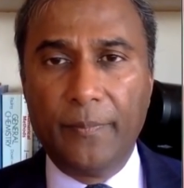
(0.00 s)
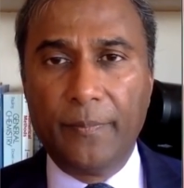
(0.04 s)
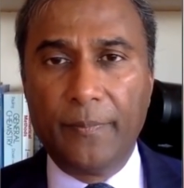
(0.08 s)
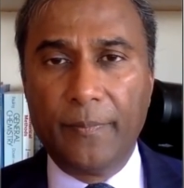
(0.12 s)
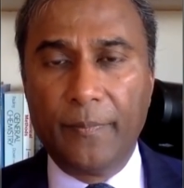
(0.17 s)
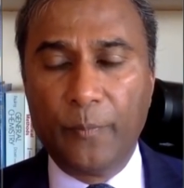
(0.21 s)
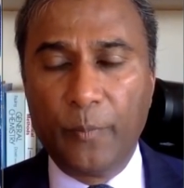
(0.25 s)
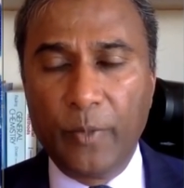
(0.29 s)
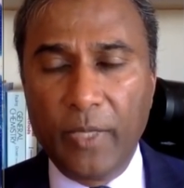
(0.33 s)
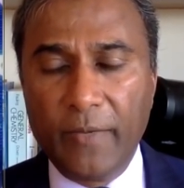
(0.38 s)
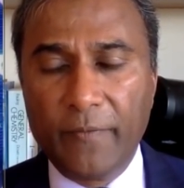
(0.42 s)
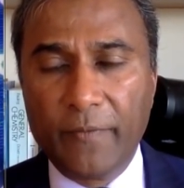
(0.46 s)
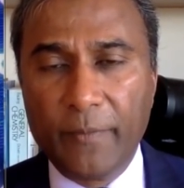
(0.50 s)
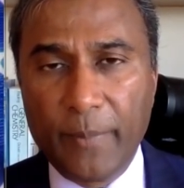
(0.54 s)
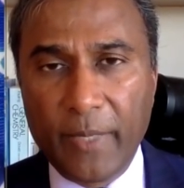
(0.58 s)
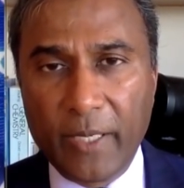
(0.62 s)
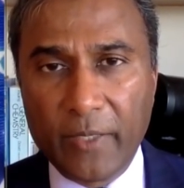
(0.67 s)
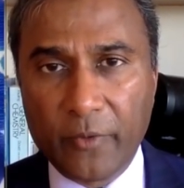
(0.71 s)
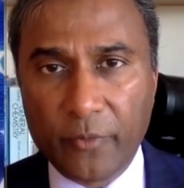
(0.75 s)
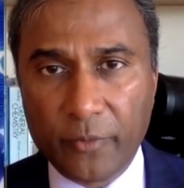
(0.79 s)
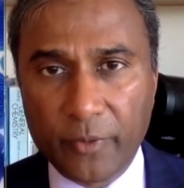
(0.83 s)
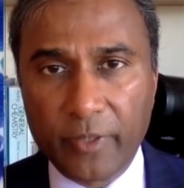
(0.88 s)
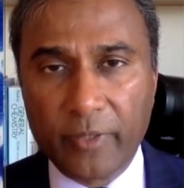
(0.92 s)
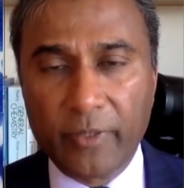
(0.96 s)
we have
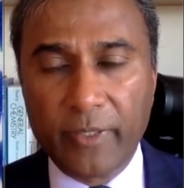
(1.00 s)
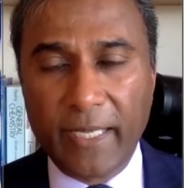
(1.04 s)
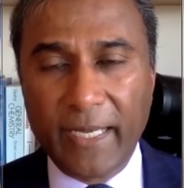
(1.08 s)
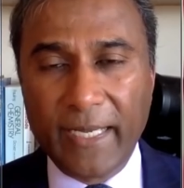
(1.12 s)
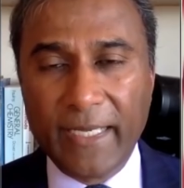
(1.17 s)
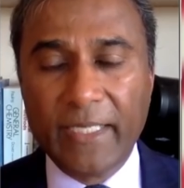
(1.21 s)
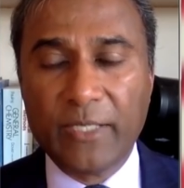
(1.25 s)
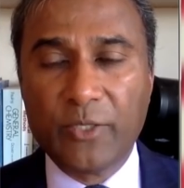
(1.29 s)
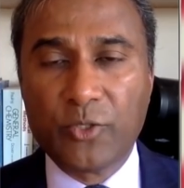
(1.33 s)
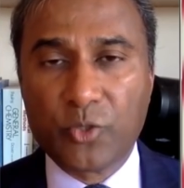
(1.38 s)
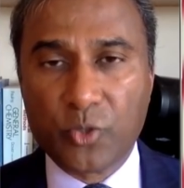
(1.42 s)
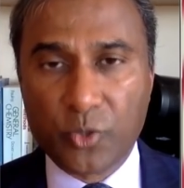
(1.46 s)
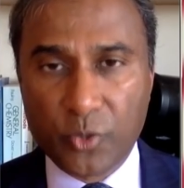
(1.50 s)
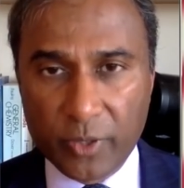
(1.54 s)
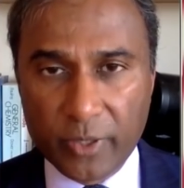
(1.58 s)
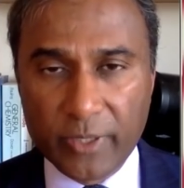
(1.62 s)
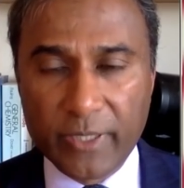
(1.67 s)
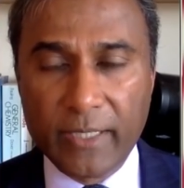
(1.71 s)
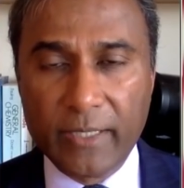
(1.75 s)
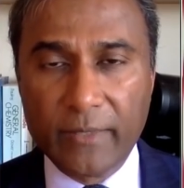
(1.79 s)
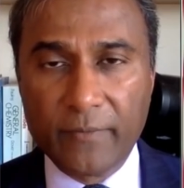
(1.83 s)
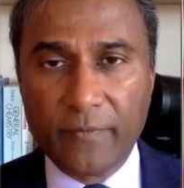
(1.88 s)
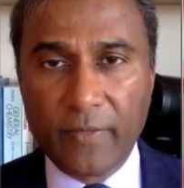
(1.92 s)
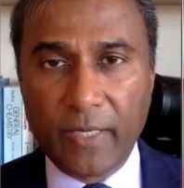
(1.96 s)
about 380
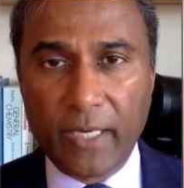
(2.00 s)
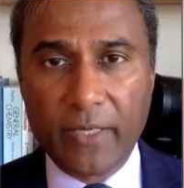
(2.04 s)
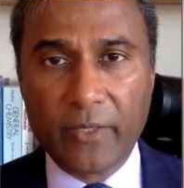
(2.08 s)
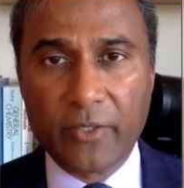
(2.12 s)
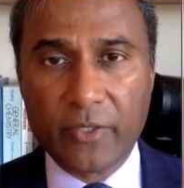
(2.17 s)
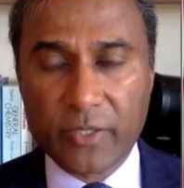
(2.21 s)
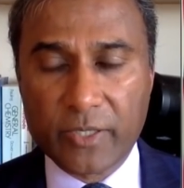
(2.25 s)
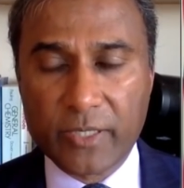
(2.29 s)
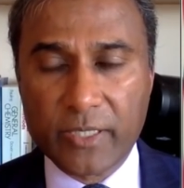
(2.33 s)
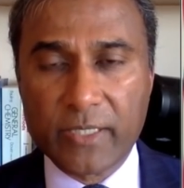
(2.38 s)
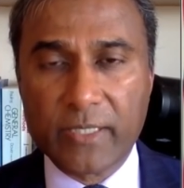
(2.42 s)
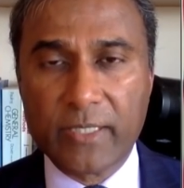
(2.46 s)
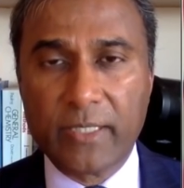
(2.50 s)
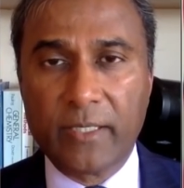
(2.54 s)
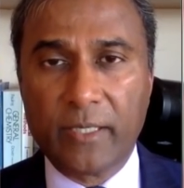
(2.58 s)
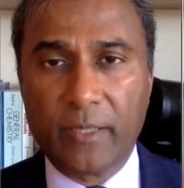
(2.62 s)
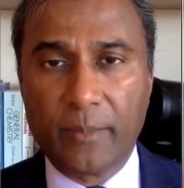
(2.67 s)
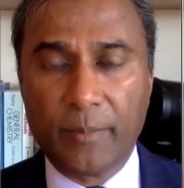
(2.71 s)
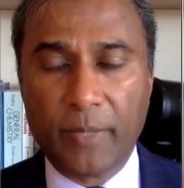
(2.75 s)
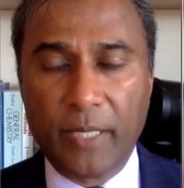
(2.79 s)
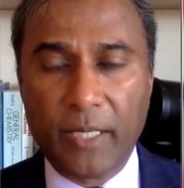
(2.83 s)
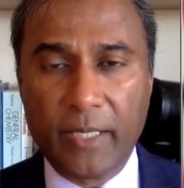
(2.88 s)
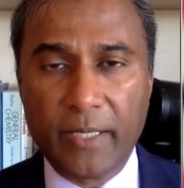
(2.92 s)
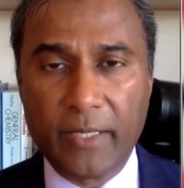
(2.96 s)
trillion viruses in
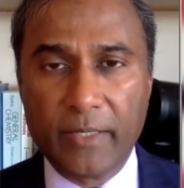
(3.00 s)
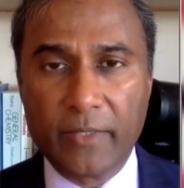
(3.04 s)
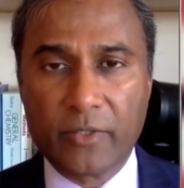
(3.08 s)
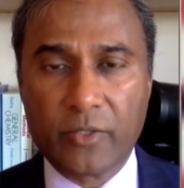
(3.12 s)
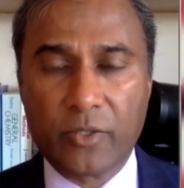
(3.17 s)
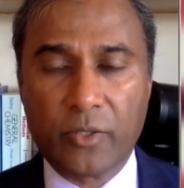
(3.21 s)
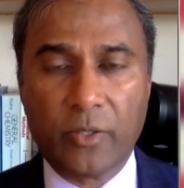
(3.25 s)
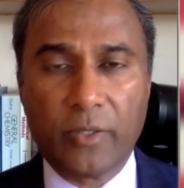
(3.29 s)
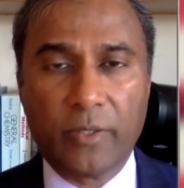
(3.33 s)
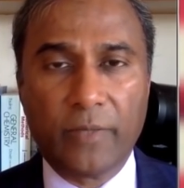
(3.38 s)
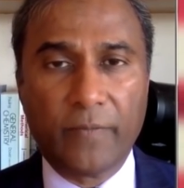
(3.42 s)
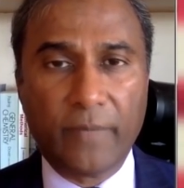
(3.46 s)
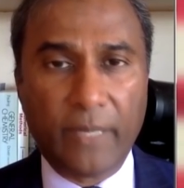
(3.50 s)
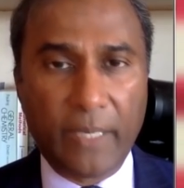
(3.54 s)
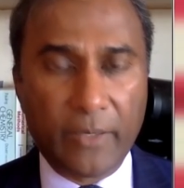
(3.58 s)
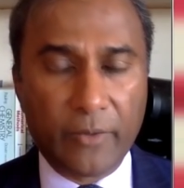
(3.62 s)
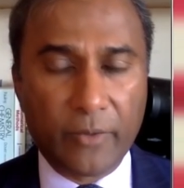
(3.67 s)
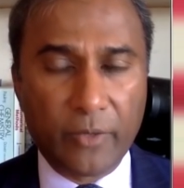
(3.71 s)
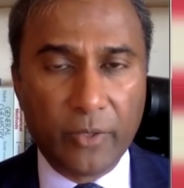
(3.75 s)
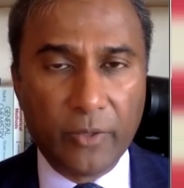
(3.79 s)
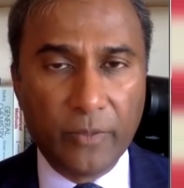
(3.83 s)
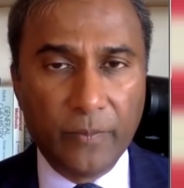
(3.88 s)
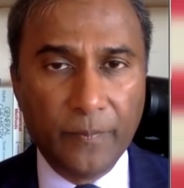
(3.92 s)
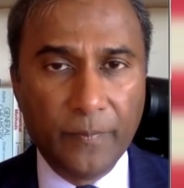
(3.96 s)
our body. It's called a
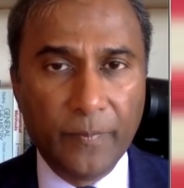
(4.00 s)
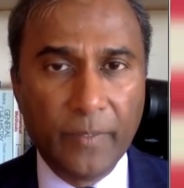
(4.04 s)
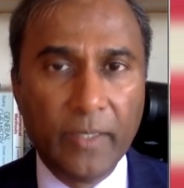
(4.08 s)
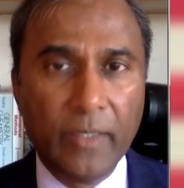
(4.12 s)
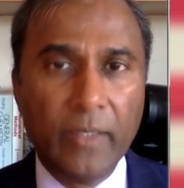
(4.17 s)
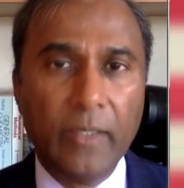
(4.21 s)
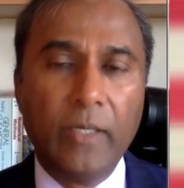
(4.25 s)
virome.